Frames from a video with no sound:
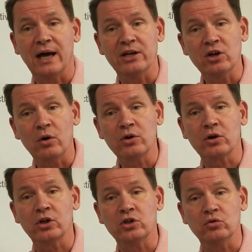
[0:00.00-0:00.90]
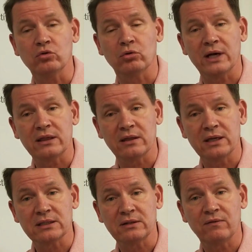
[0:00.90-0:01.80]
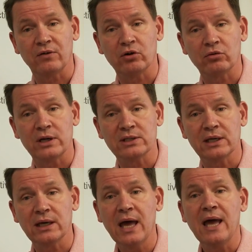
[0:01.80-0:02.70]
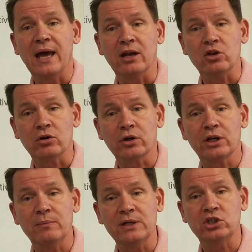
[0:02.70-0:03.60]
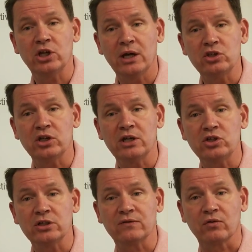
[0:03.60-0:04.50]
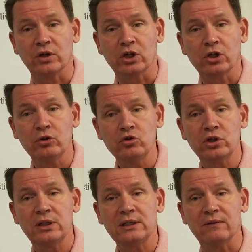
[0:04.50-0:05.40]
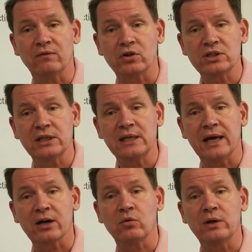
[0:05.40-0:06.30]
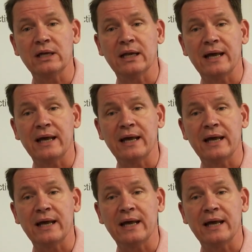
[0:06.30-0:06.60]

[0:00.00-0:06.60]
I know you're going to do great things in fundraising, and you're going to be change agents for inclusion, diversity, equity, and